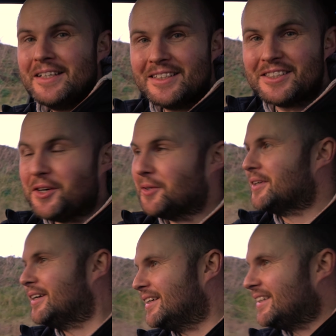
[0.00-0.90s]
So
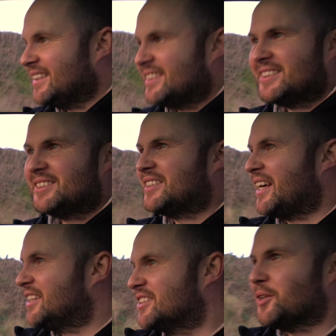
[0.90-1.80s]
it
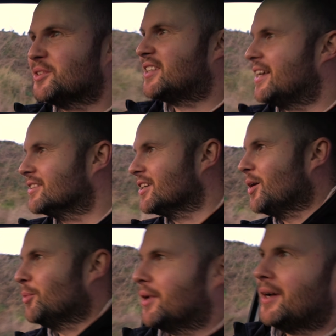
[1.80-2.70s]
takes those things
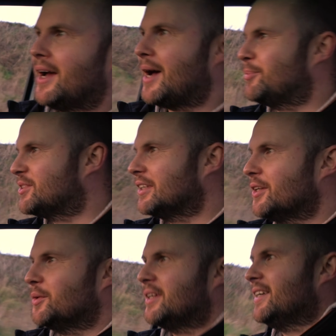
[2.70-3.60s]
on with
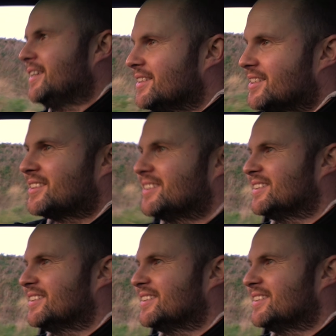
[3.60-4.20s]
absolute ease.